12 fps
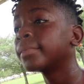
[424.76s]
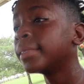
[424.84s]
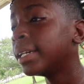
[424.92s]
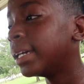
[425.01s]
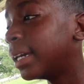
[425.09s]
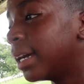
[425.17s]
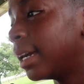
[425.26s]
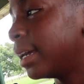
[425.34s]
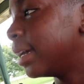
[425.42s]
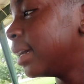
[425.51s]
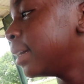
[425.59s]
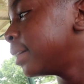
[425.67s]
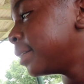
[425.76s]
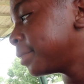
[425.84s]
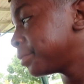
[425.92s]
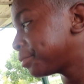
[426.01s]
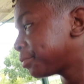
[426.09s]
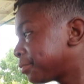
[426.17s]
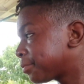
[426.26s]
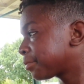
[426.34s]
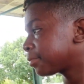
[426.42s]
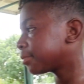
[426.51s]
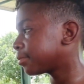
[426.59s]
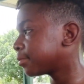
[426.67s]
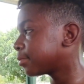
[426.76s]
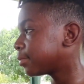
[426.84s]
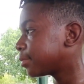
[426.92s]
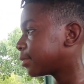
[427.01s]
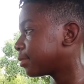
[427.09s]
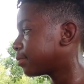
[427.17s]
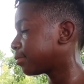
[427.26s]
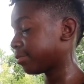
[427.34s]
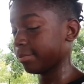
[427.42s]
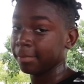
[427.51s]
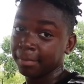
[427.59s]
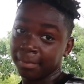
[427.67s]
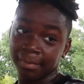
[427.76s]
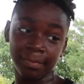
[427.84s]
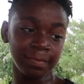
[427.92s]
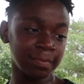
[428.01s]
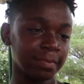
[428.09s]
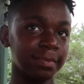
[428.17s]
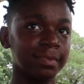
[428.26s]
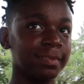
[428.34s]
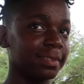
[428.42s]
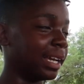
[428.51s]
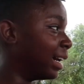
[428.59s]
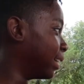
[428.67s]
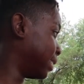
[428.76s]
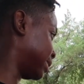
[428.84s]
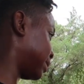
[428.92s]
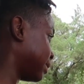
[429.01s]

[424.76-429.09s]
They don't make you feel bad beating me up like that? Hmm? Hey.